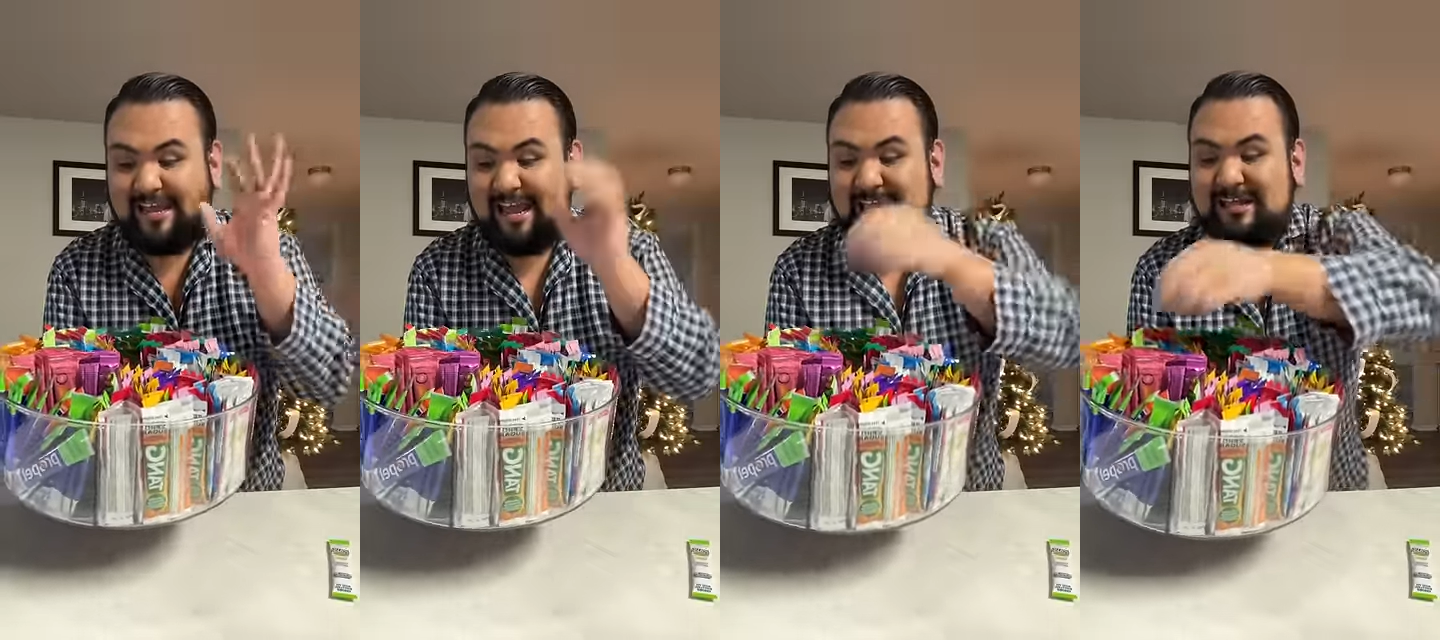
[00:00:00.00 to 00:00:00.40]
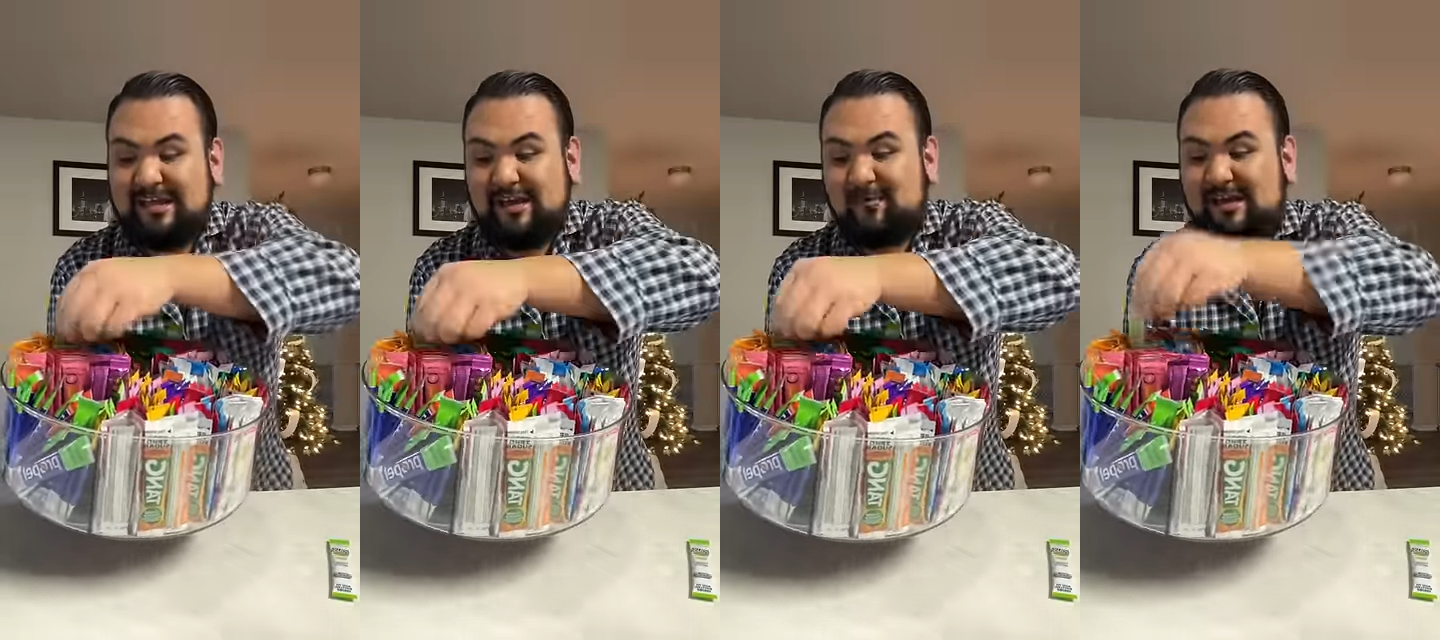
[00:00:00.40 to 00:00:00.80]
a
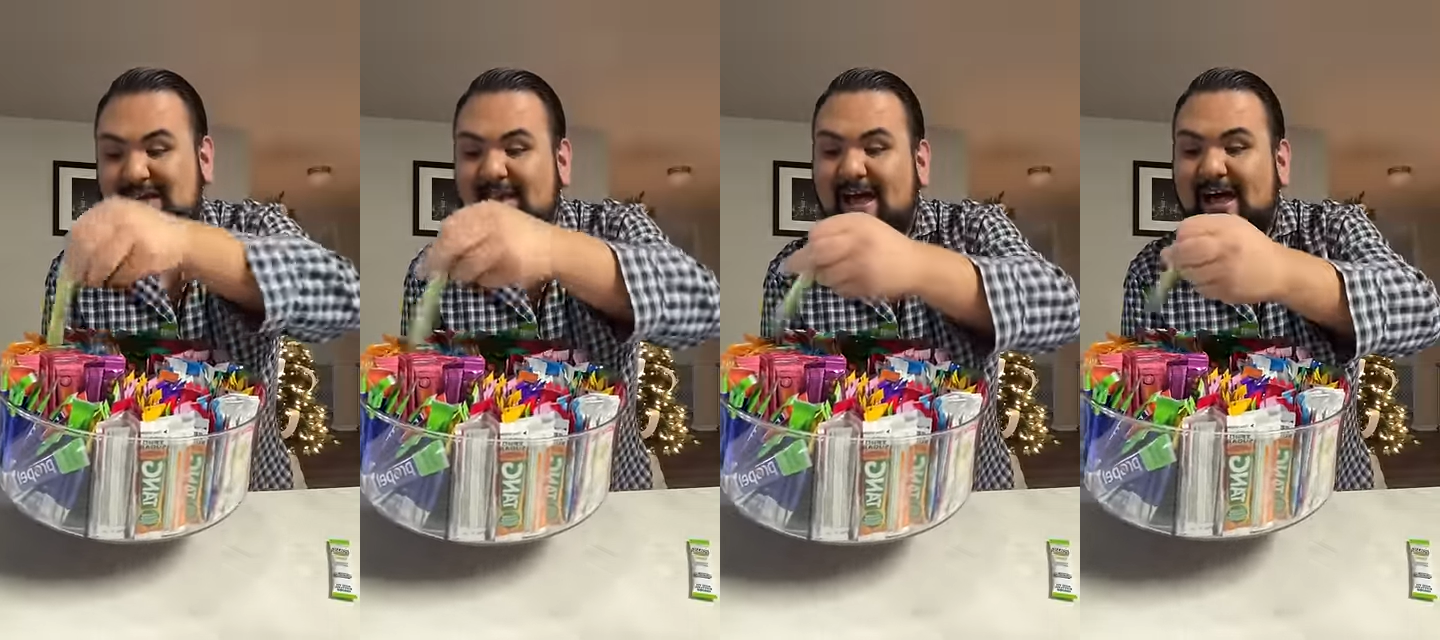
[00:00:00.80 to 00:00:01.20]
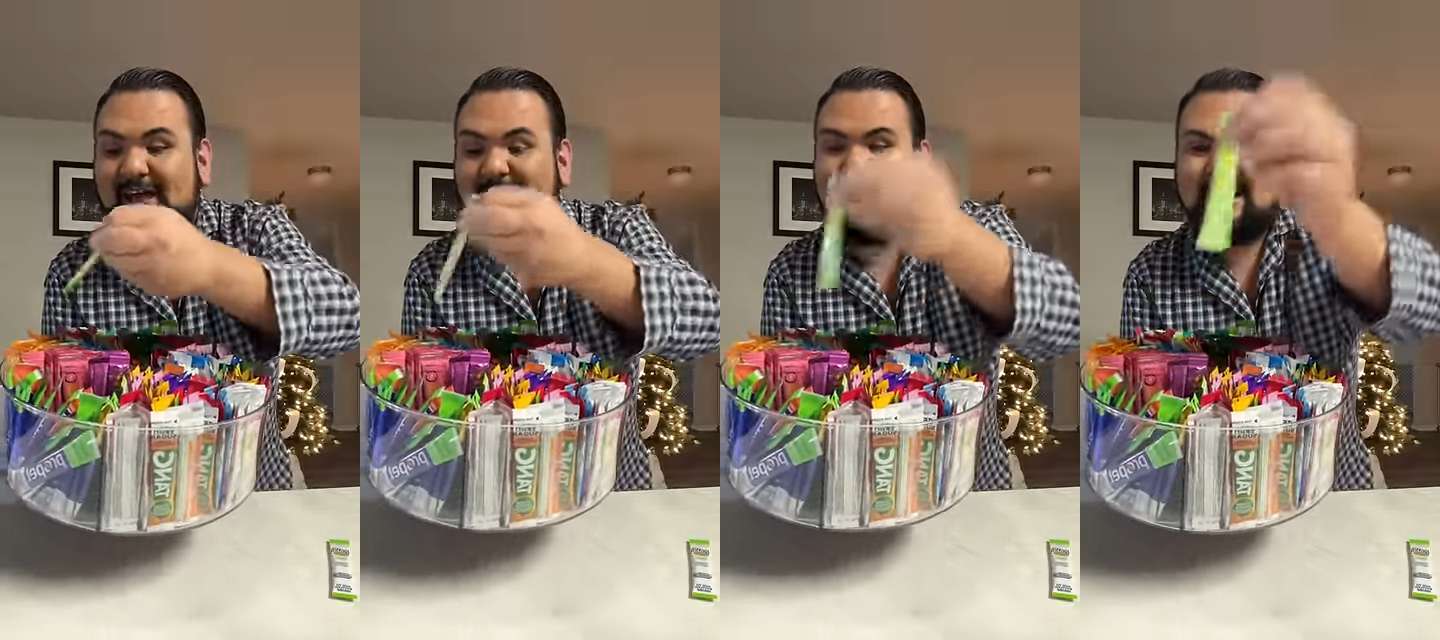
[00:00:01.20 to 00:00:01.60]
kiwi
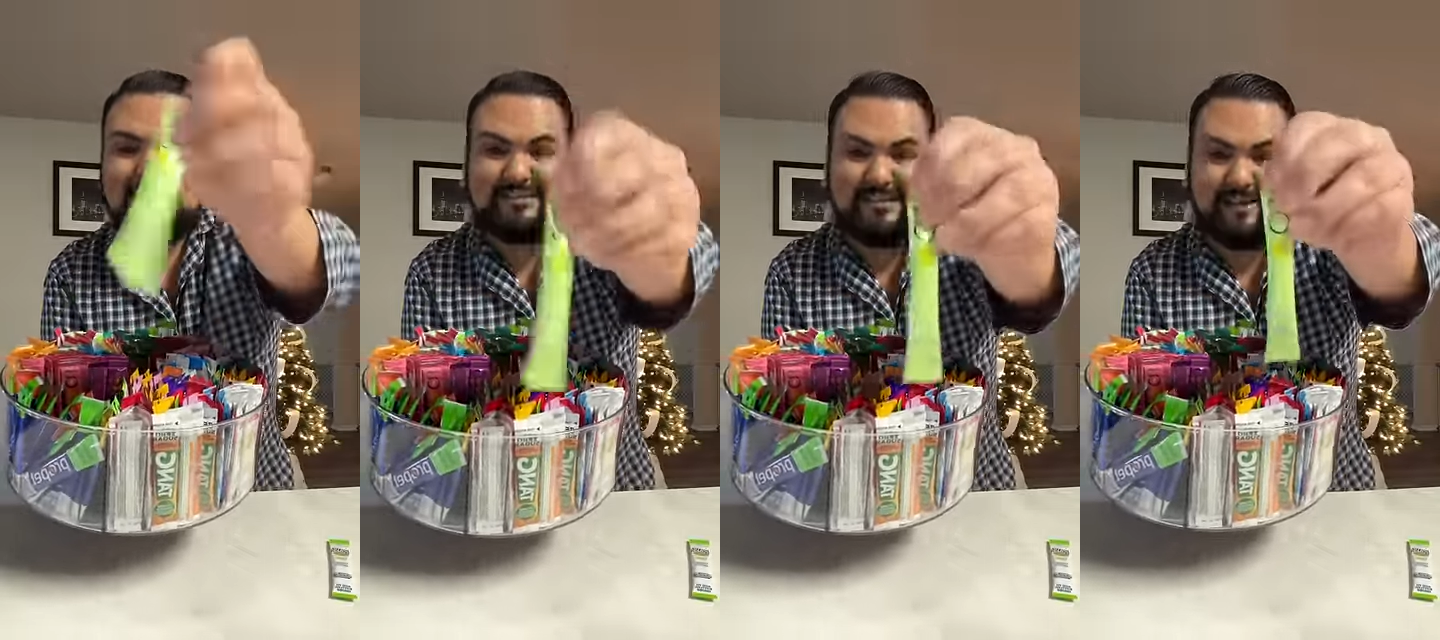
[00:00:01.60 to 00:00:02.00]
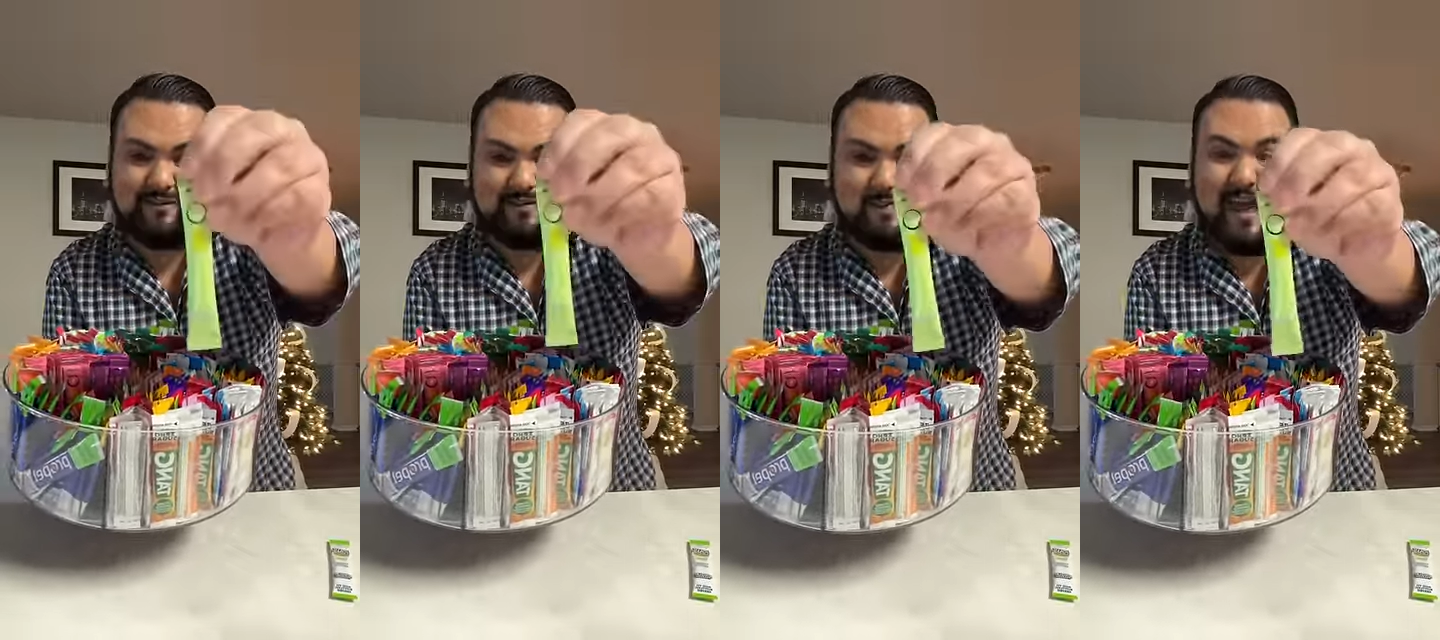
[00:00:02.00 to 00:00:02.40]
lime
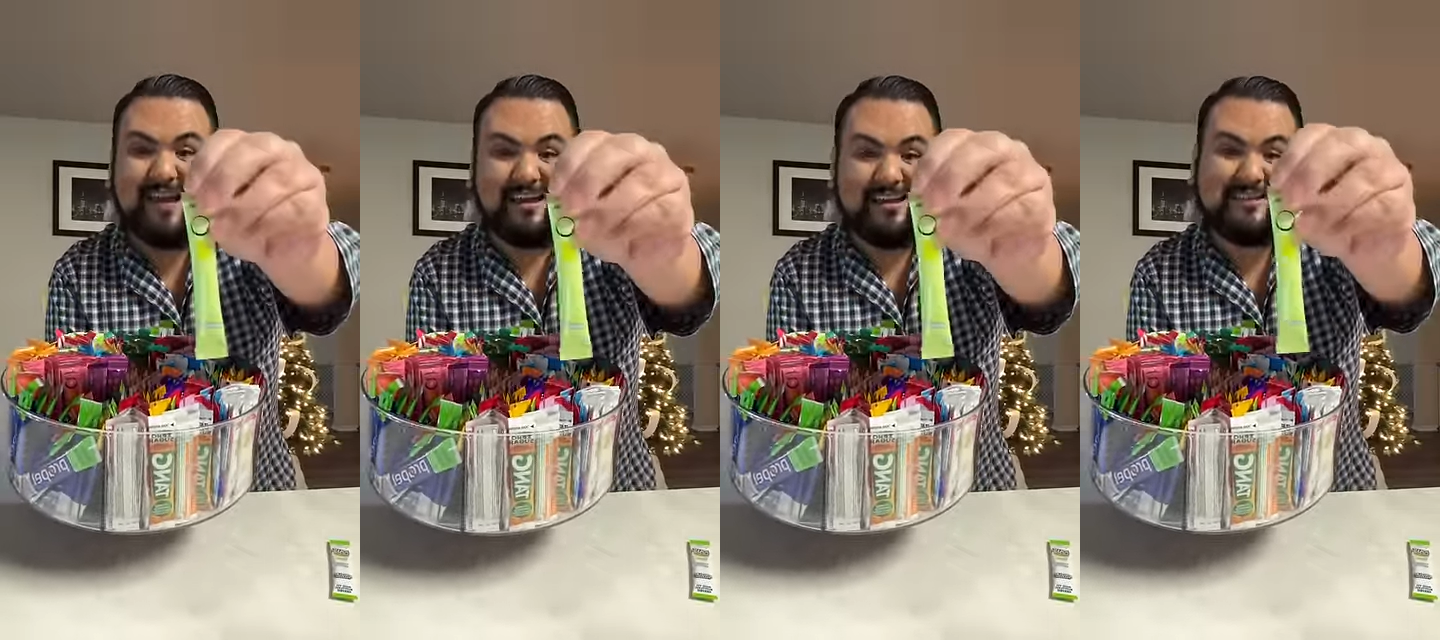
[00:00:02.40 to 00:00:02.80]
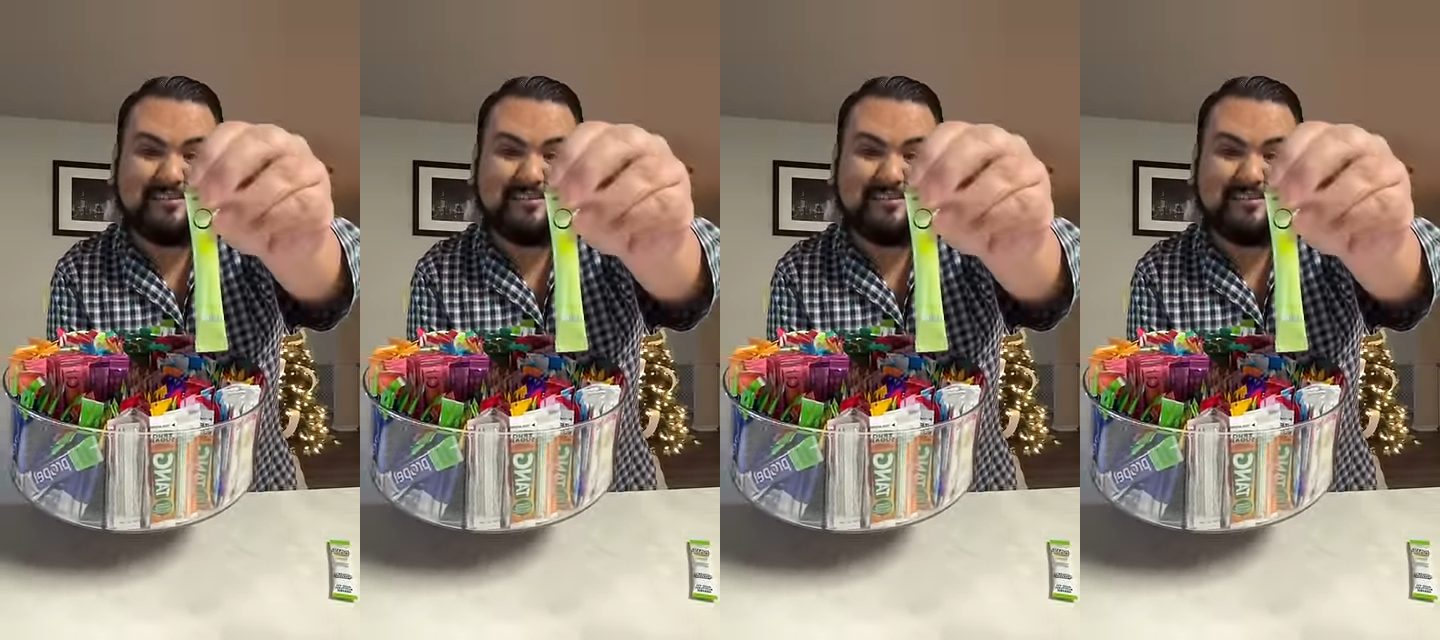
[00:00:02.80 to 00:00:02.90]
Skittles packet.